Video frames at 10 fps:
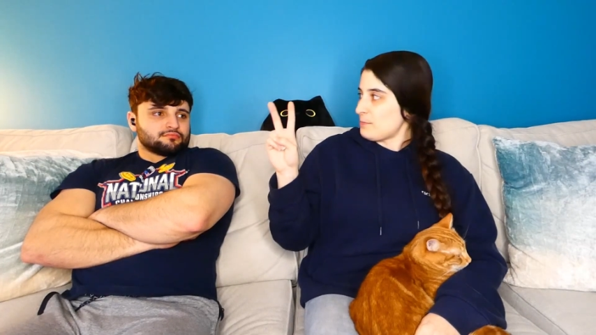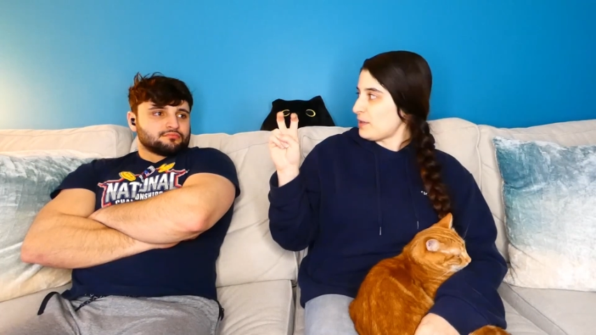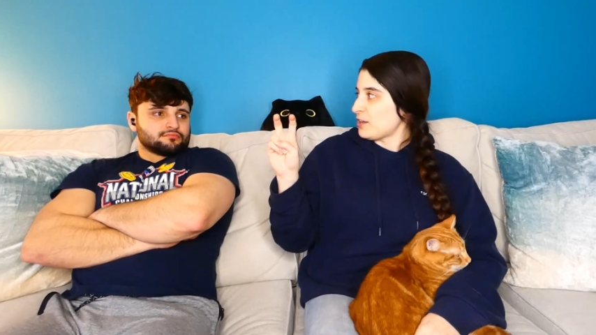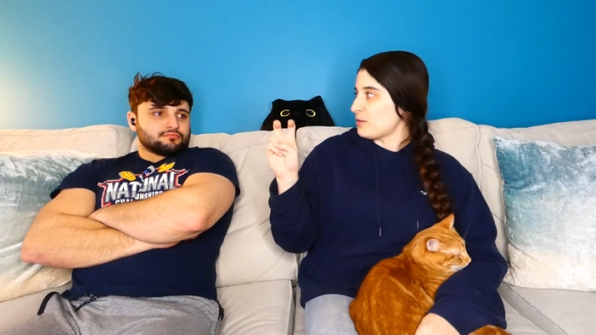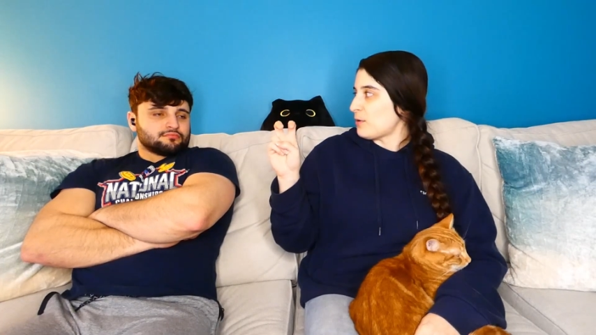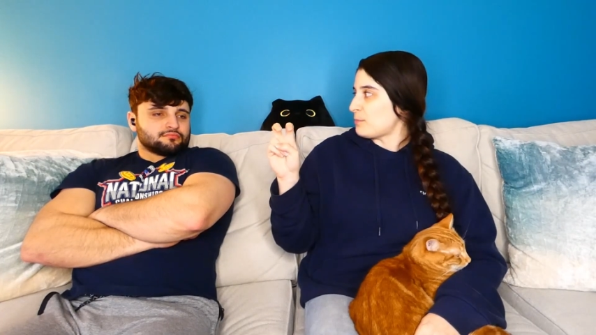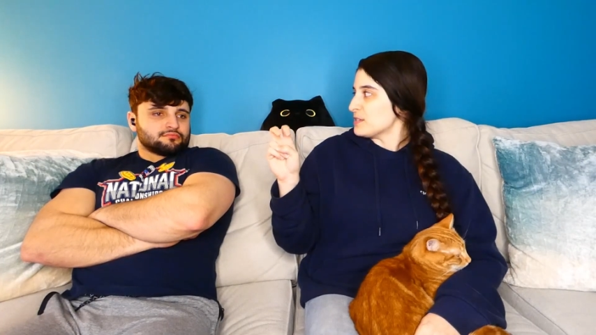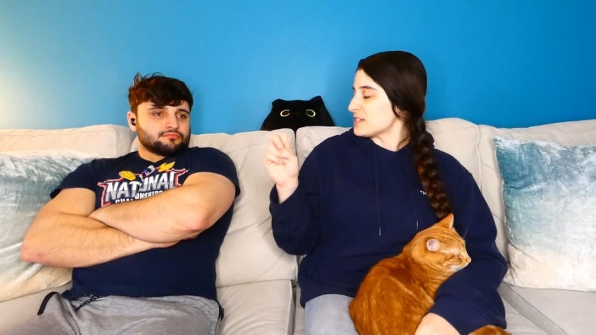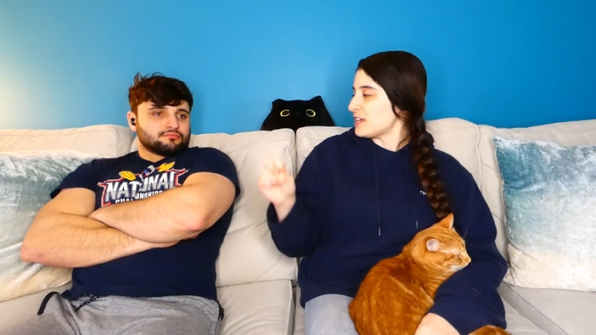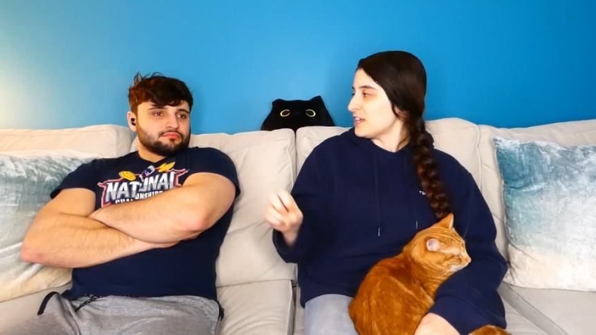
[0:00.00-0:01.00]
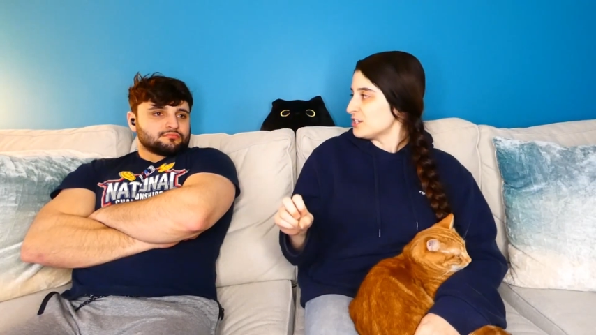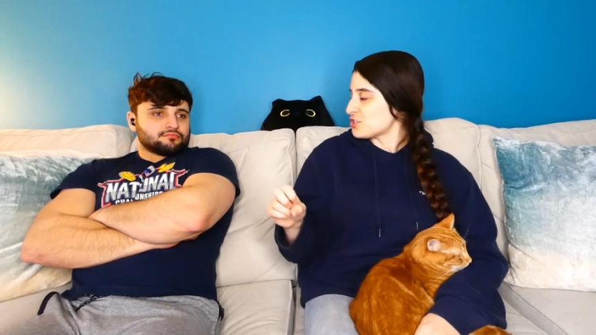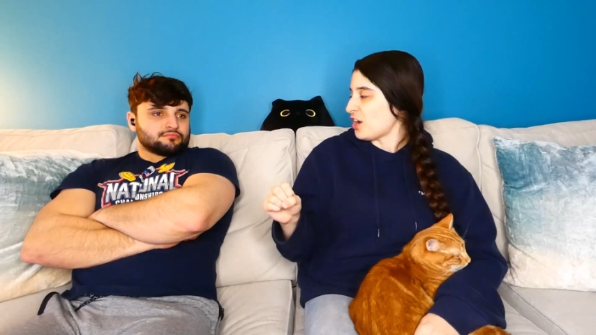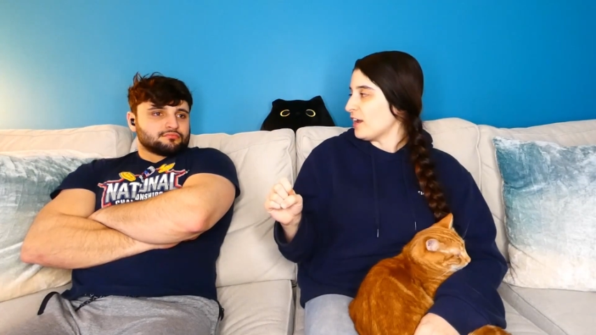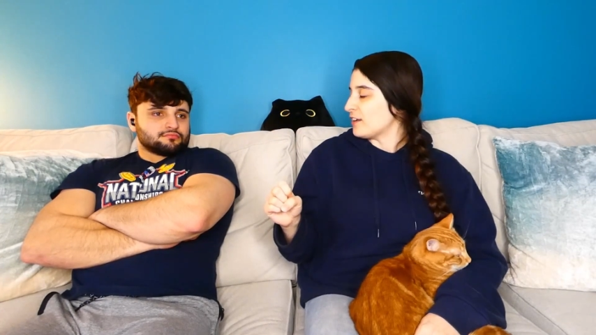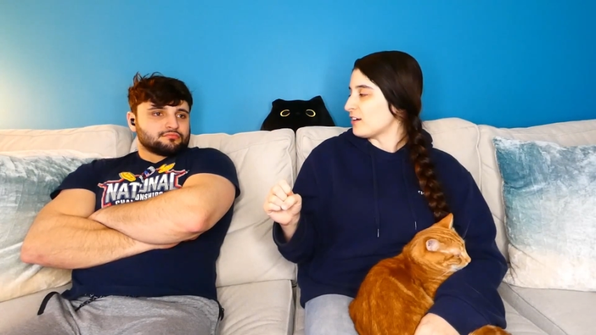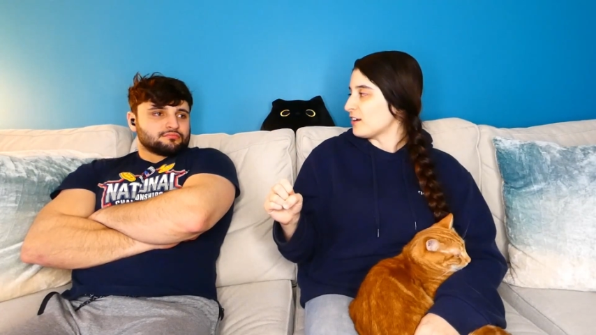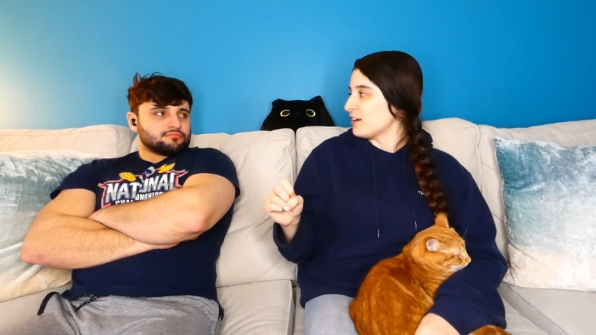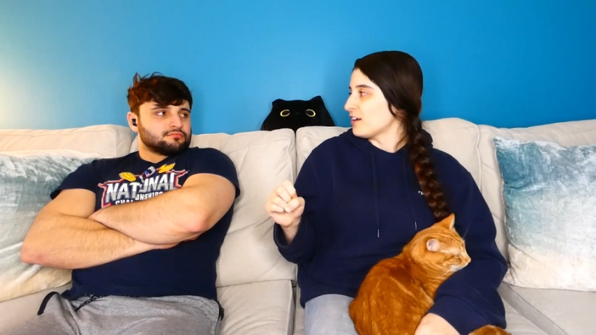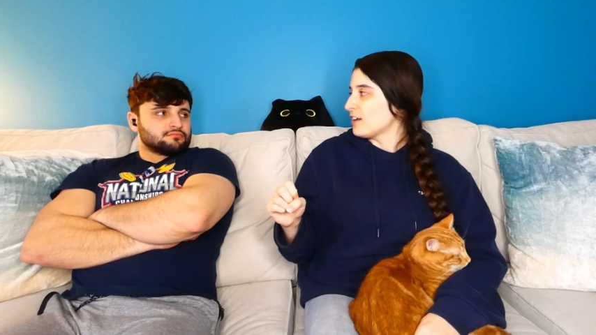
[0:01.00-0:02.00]
Speaker 1: pick him up as a
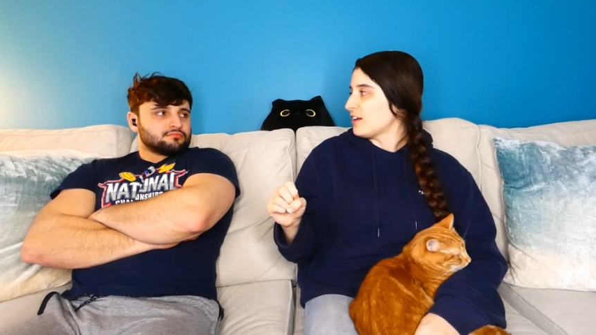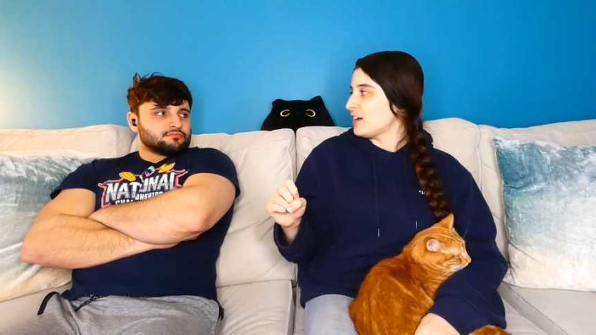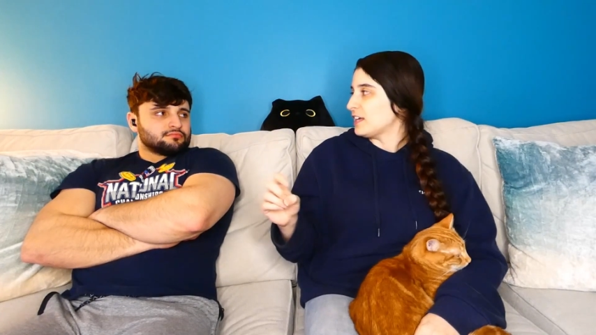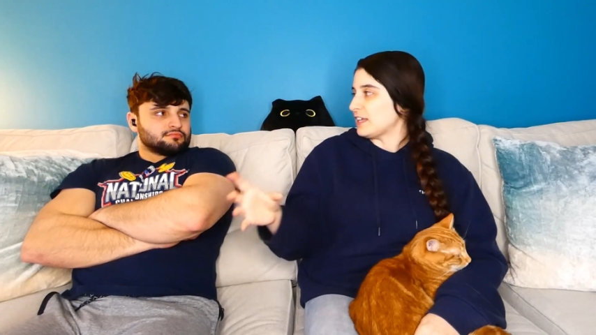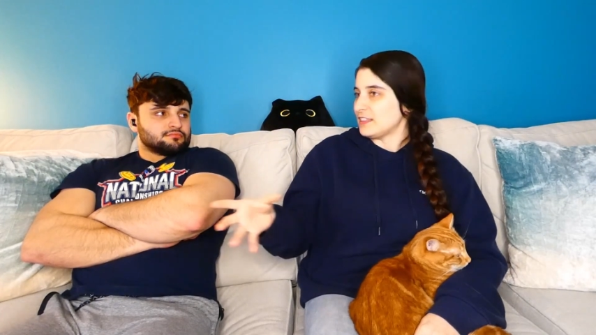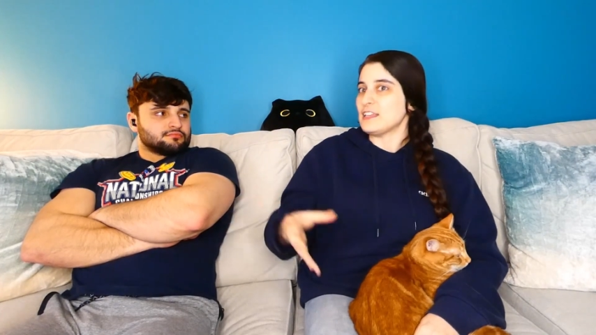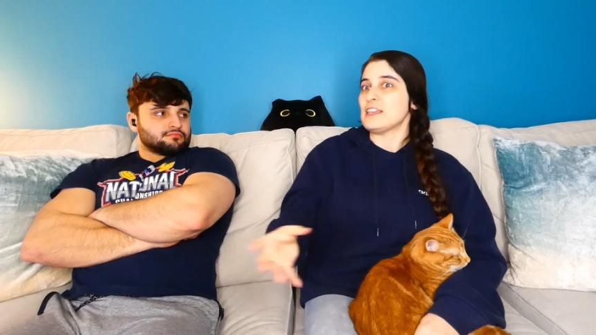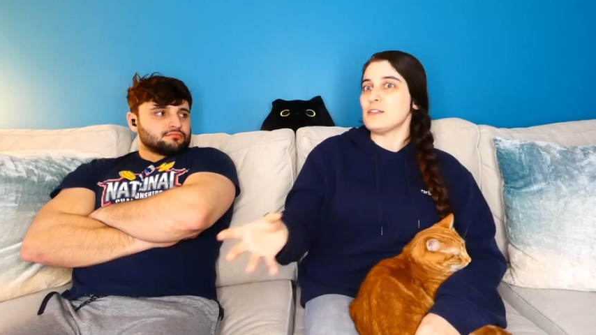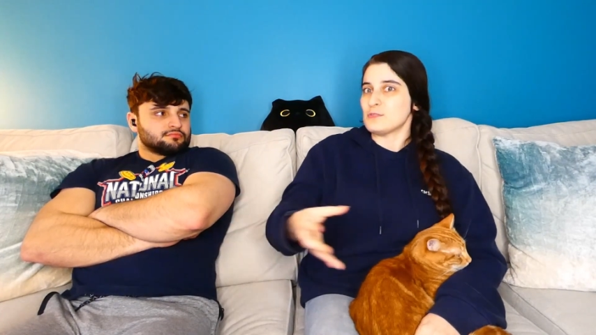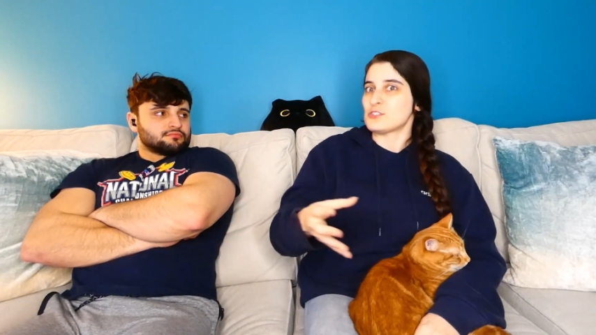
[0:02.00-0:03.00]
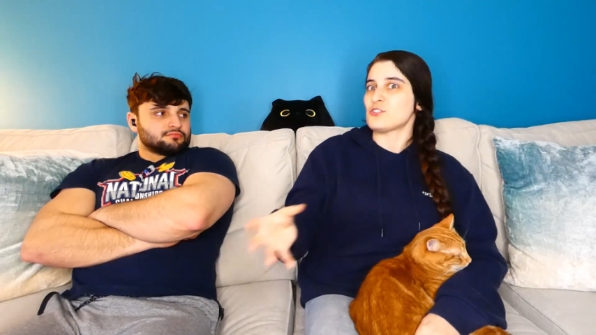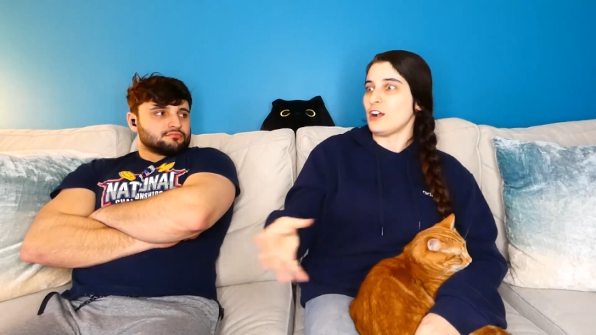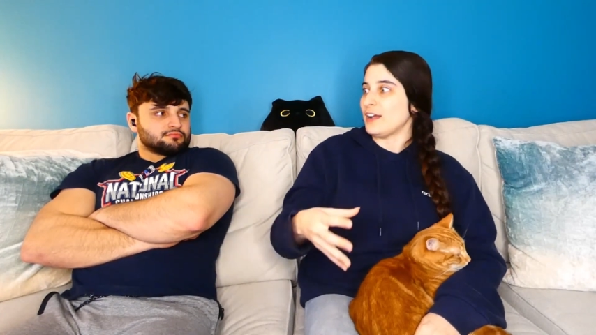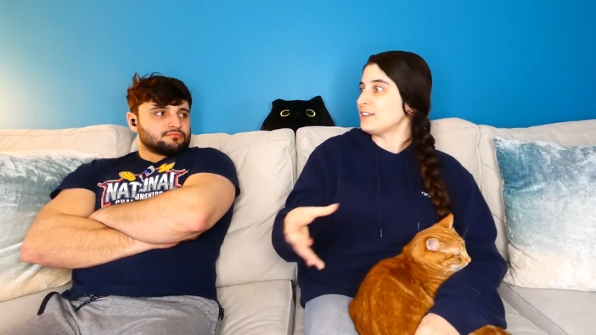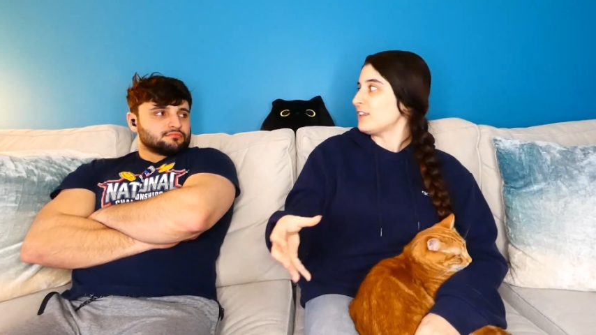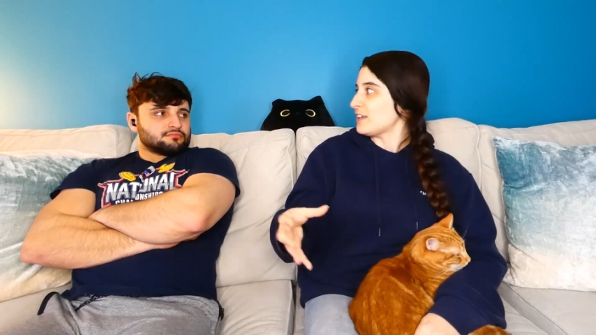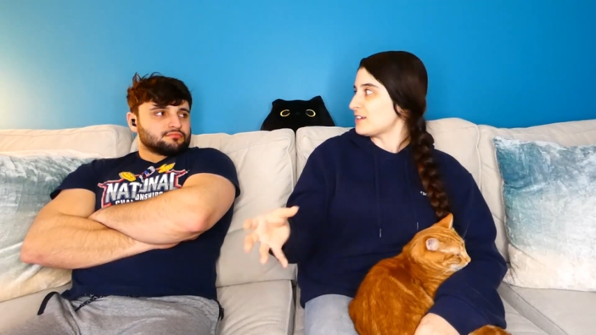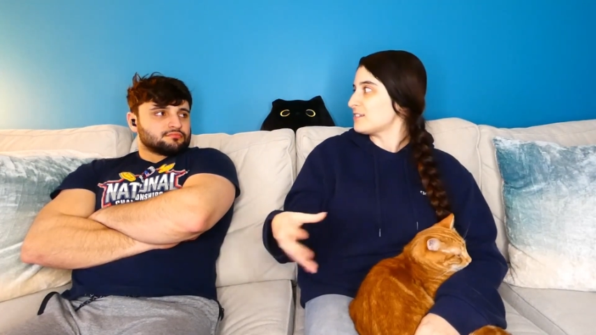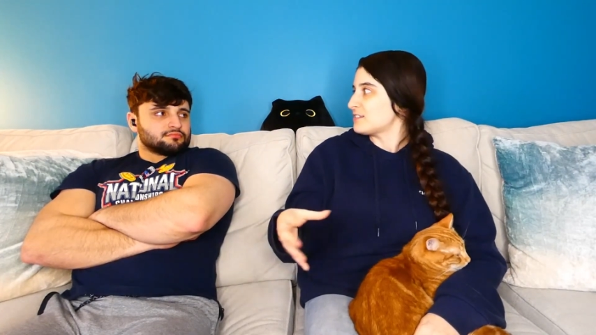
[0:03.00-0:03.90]
hitchhiker, and I think he was trying to like